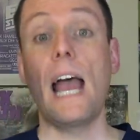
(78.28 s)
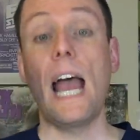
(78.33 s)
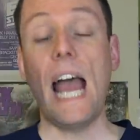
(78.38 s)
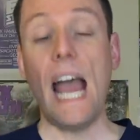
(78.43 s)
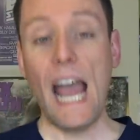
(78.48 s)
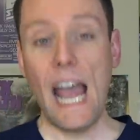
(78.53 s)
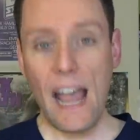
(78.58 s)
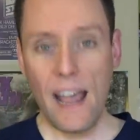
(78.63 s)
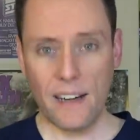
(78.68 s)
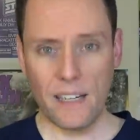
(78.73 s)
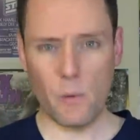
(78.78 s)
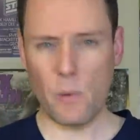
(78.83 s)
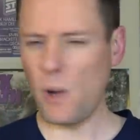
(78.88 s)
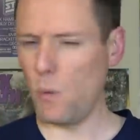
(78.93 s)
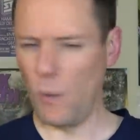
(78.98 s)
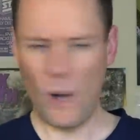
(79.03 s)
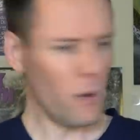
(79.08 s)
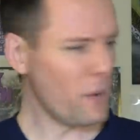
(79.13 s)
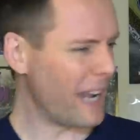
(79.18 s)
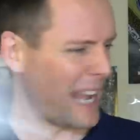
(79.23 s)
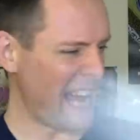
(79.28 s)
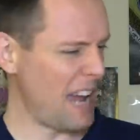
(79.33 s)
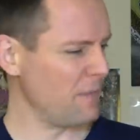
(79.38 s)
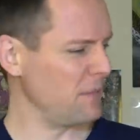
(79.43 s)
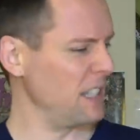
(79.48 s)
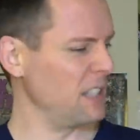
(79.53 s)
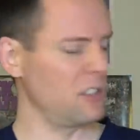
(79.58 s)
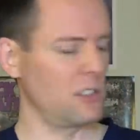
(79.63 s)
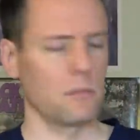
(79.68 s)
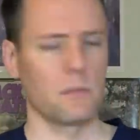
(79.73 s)
Anyway, why do I have
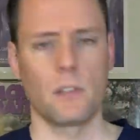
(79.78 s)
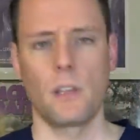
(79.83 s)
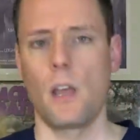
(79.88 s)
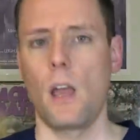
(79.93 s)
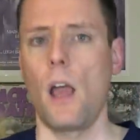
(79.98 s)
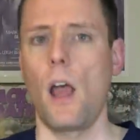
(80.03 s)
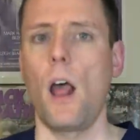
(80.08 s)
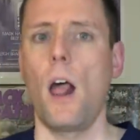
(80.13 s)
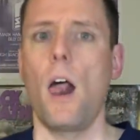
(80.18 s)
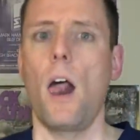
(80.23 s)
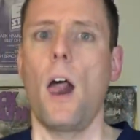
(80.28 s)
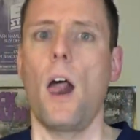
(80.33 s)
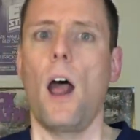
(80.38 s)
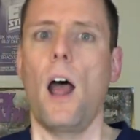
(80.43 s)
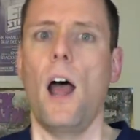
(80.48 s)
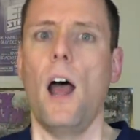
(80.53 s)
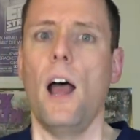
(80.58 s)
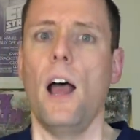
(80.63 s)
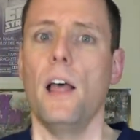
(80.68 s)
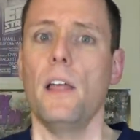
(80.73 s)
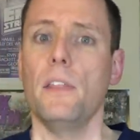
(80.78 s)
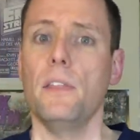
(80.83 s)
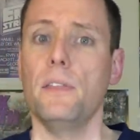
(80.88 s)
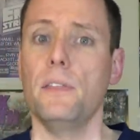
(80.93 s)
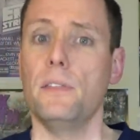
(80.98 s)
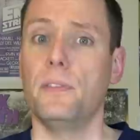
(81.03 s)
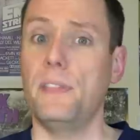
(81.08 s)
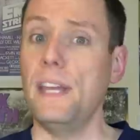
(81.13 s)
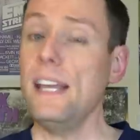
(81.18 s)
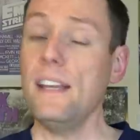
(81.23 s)
this?
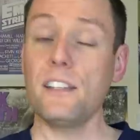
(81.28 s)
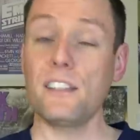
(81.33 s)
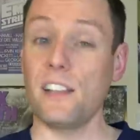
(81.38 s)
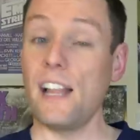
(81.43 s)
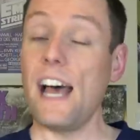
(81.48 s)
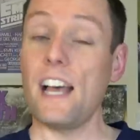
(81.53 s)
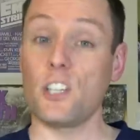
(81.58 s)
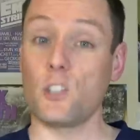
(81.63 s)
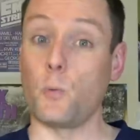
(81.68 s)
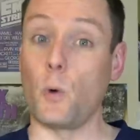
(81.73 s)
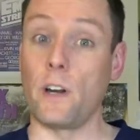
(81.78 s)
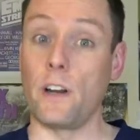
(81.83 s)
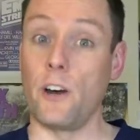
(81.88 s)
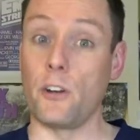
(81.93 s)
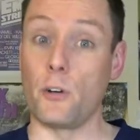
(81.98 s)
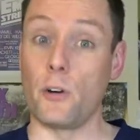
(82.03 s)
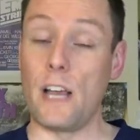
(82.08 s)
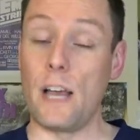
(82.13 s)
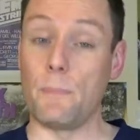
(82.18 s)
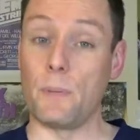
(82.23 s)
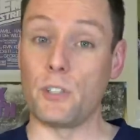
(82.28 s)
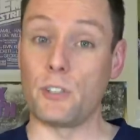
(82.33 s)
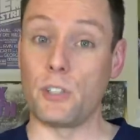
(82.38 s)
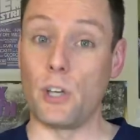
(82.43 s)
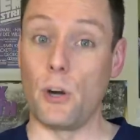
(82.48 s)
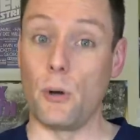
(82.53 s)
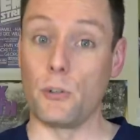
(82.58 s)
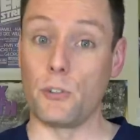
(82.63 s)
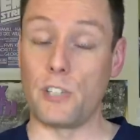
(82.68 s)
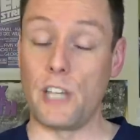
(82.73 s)
These last 100
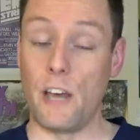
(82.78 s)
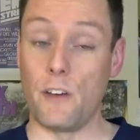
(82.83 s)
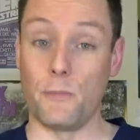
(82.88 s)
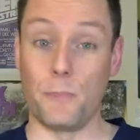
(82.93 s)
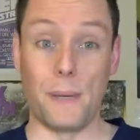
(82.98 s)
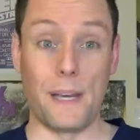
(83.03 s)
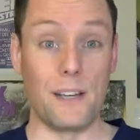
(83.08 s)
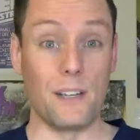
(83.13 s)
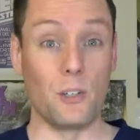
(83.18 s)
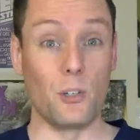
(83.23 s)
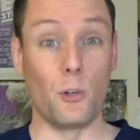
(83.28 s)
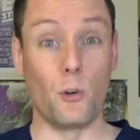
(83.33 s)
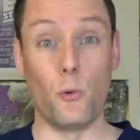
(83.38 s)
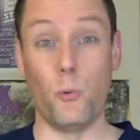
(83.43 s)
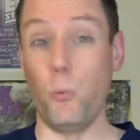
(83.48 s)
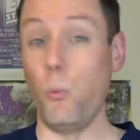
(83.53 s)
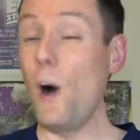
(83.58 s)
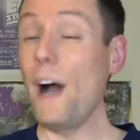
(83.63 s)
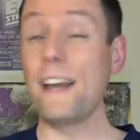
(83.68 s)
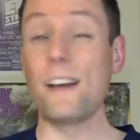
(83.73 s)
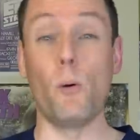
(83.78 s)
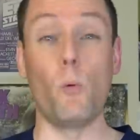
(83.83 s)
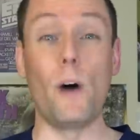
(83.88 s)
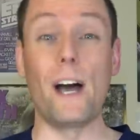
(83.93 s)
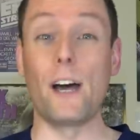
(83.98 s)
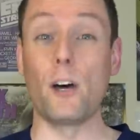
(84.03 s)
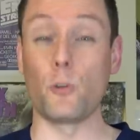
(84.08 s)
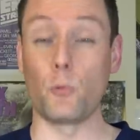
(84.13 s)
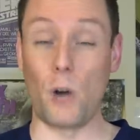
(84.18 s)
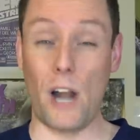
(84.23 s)
episodes have been quite a
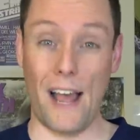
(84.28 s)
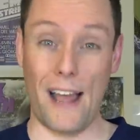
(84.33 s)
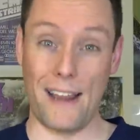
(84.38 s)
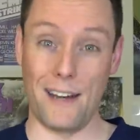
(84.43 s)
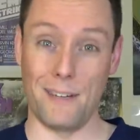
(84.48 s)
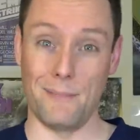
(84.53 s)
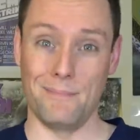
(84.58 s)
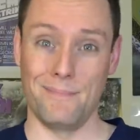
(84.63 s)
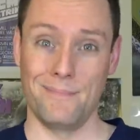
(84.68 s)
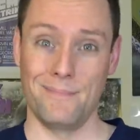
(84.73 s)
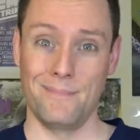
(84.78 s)
wild ride.